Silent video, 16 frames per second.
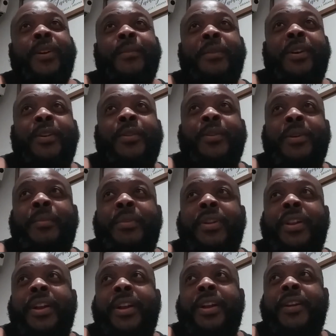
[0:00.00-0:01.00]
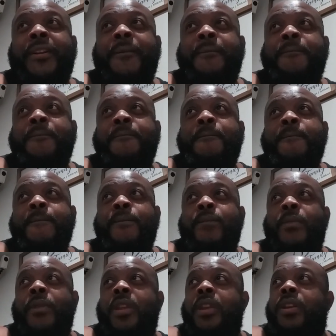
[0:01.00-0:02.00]
her I'm gonna weep on her
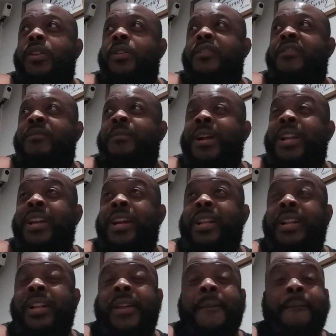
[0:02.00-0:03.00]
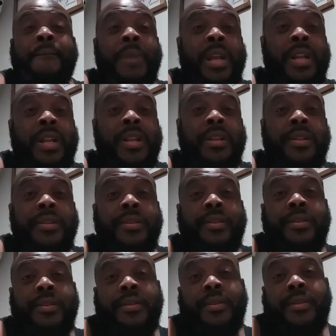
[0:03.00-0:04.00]
you know everybody gonna them bed
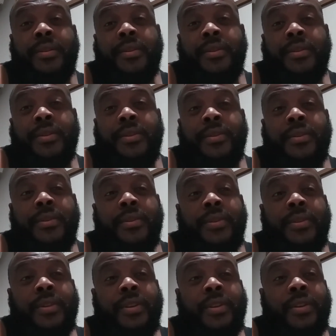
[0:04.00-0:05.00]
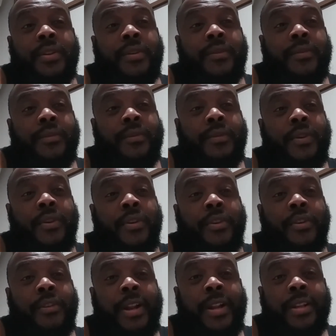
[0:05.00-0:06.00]
you know
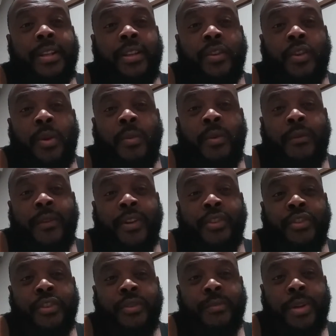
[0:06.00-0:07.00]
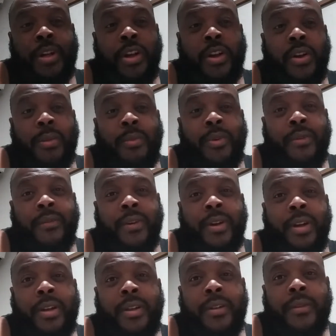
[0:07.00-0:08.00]
Uncle Randy come over Trish brother come
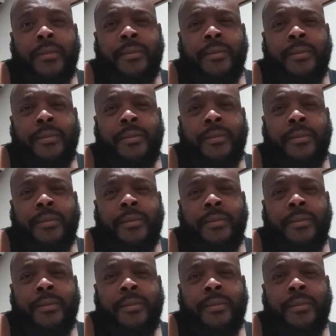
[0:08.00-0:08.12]
over